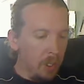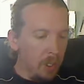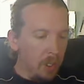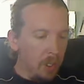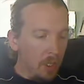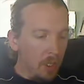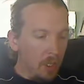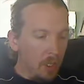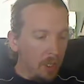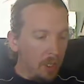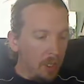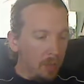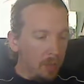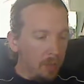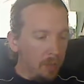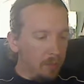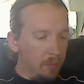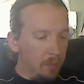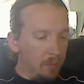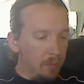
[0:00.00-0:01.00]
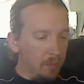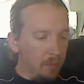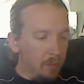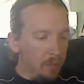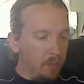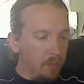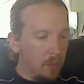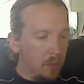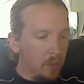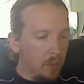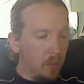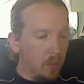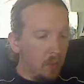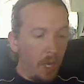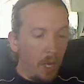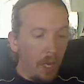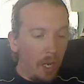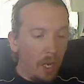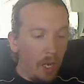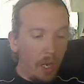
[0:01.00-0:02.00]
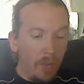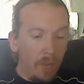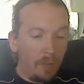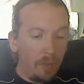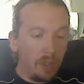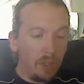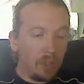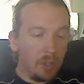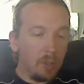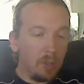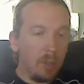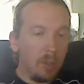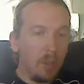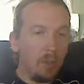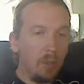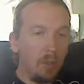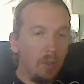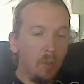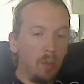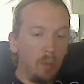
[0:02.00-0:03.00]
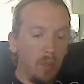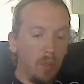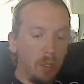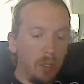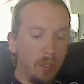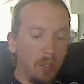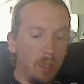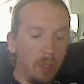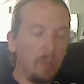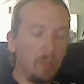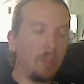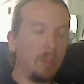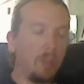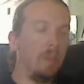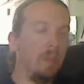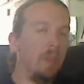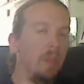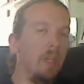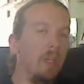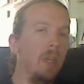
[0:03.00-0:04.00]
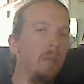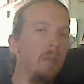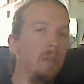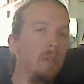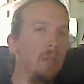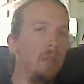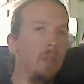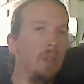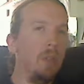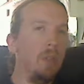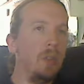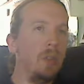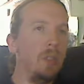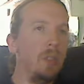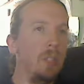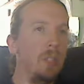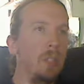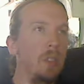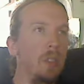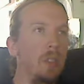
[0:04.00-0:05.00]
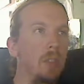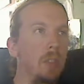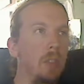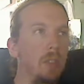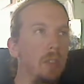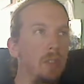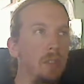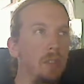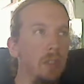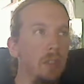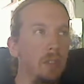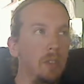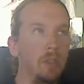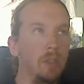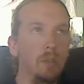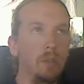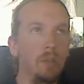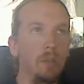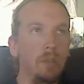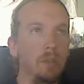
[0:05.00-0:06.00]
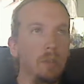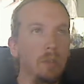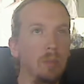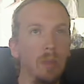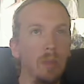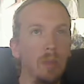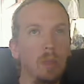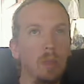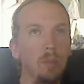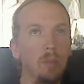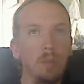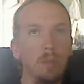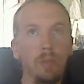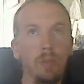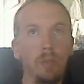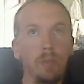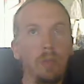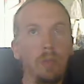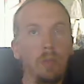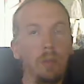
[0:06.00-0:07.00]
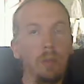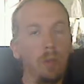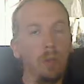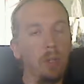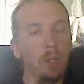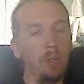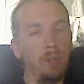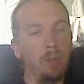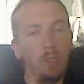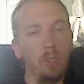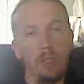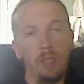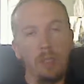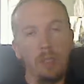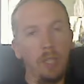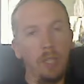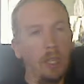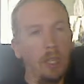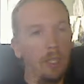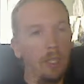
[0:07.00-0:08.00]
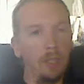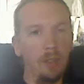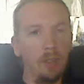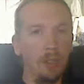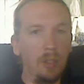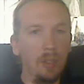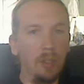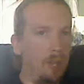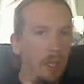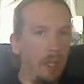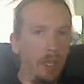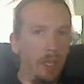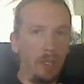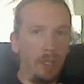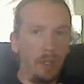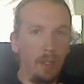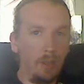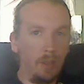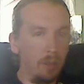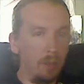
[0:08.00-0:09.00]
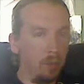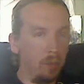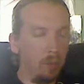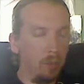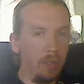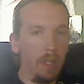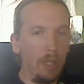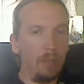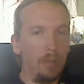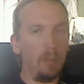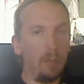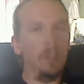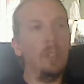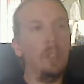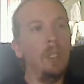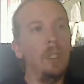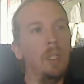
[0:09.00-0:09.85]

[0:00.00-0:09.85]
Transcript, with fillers: um, so I've just been the same stuff that I've dosed into the system before, whether it was in the tank or in the bed or whatever.